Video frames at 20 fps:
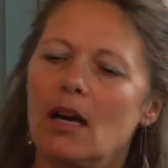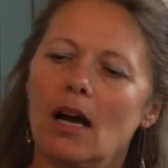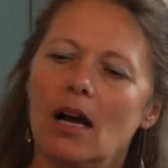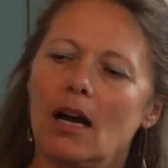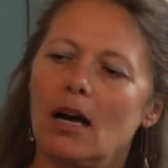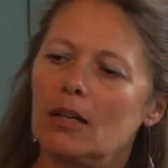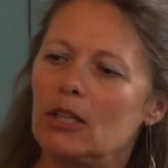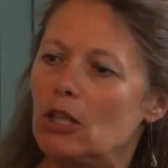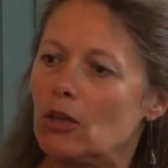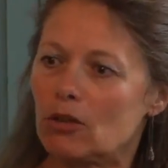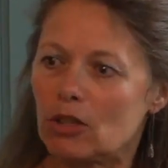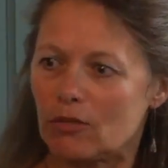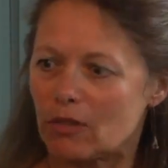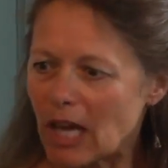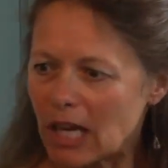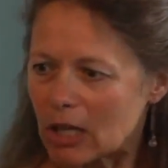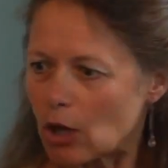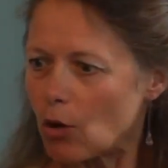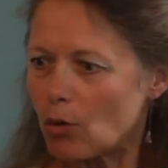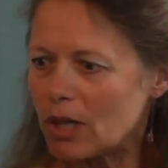Uh, you know, and you've
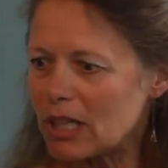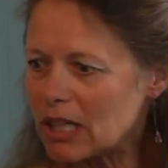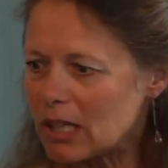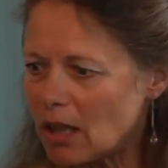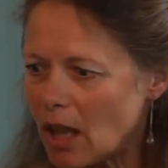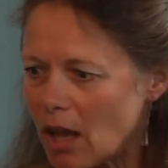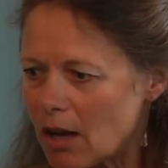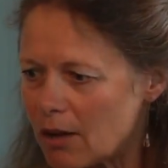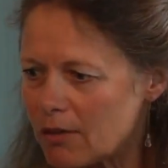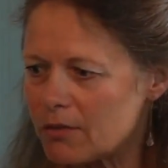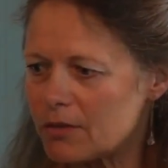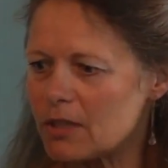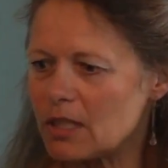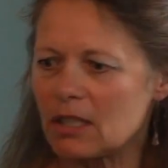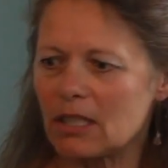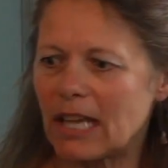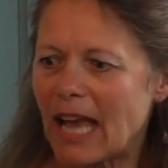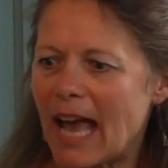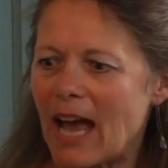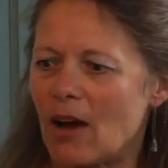got to go in gloved
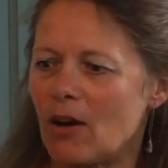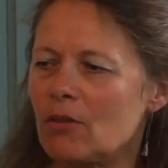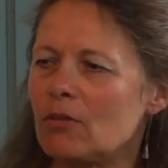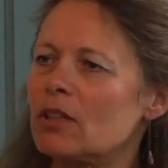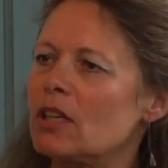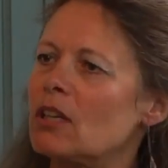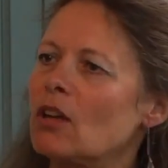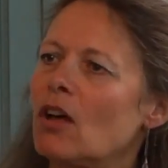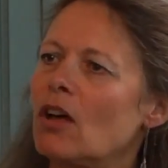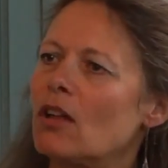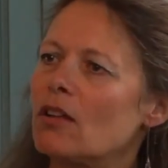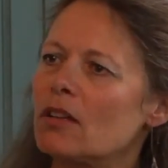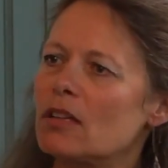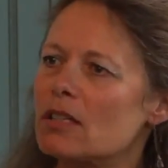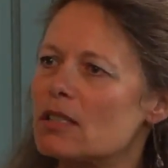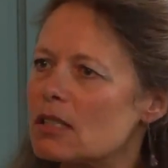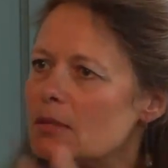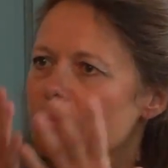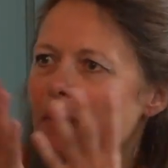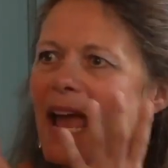and gowned and all
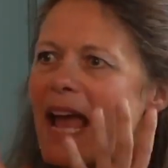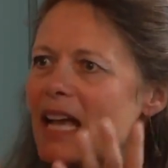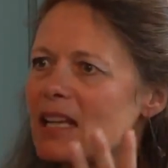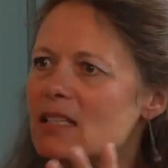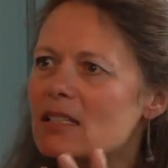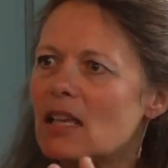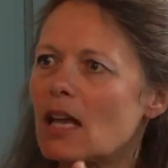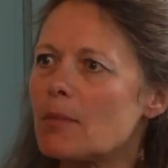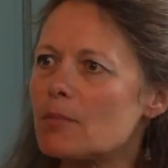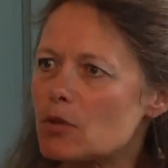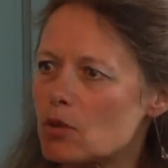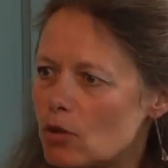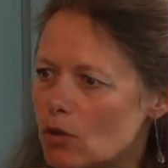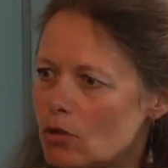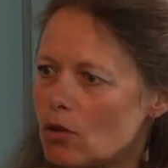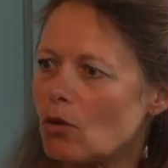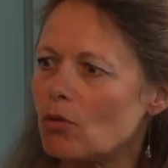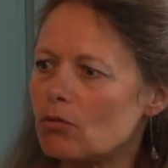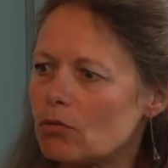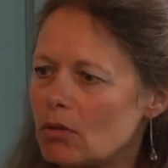this and masked up so
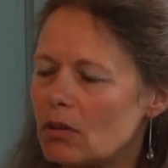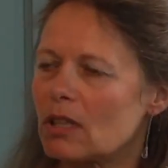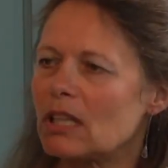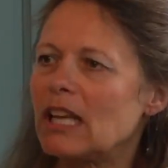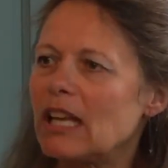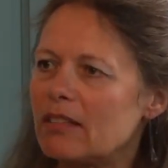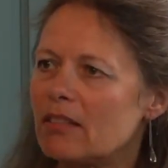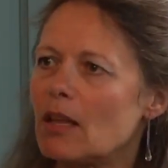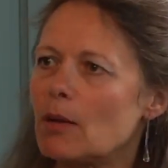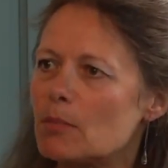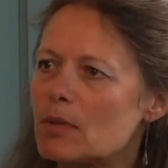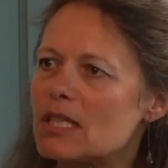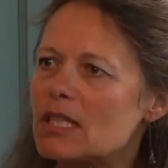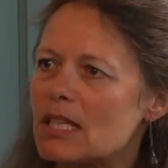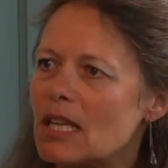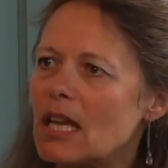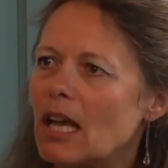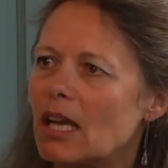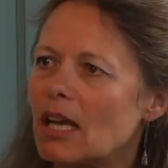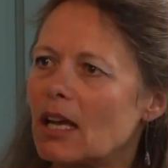you don't get them
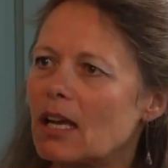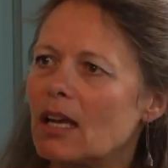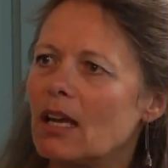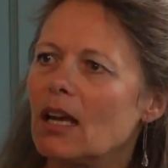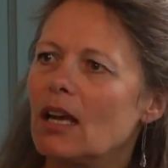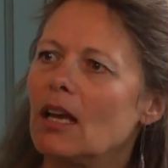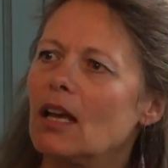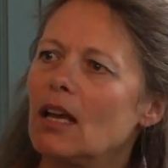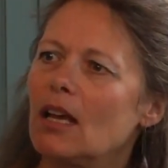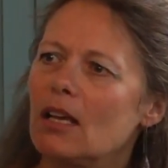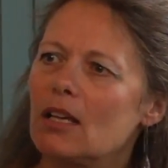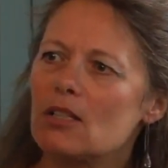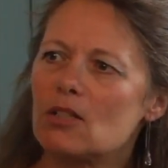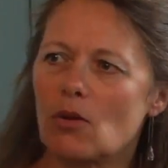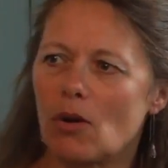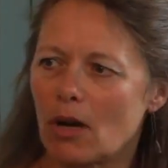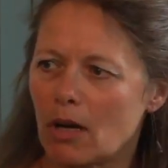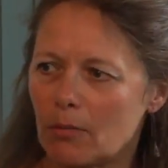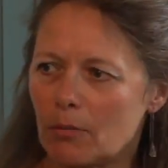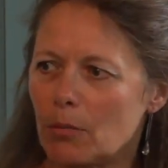sick.
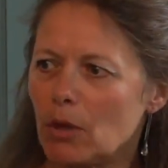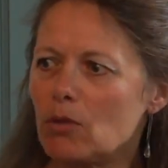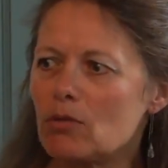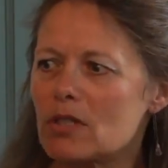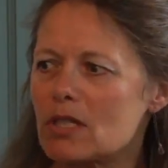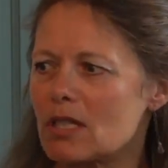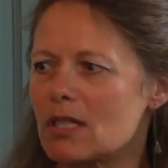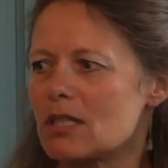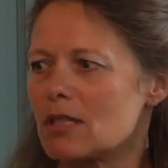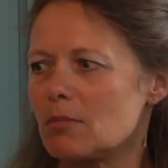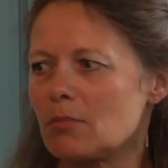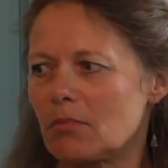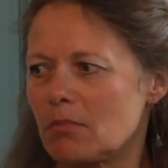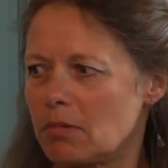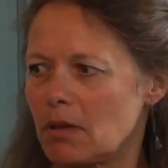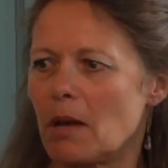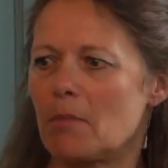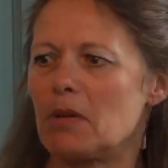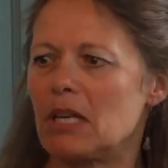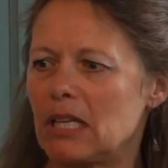So our immune system,
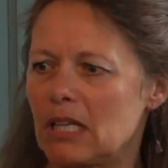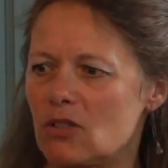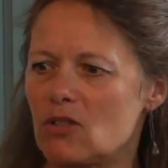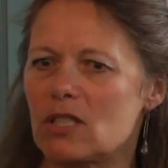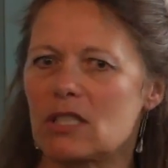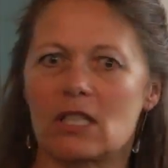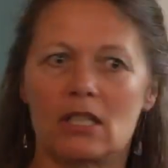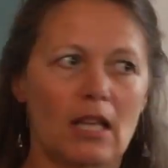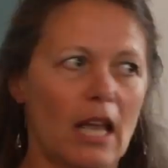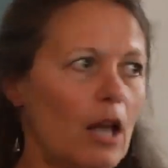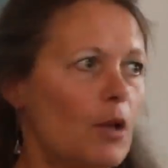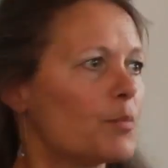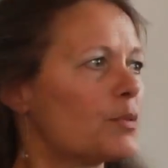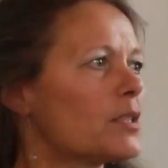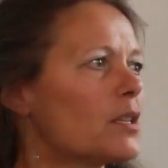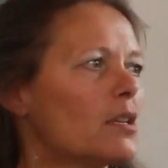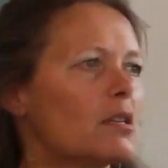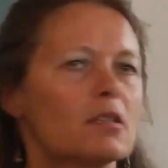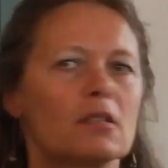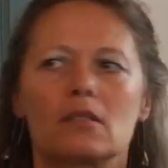I mean, just
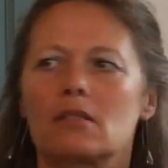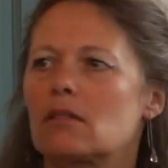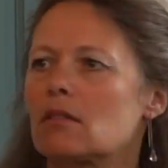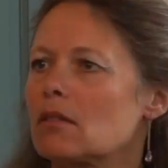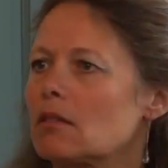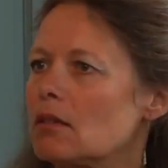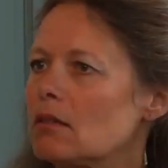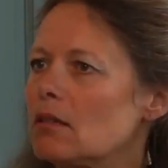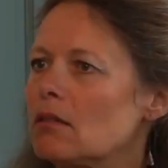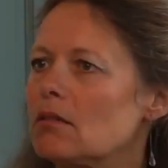helps us,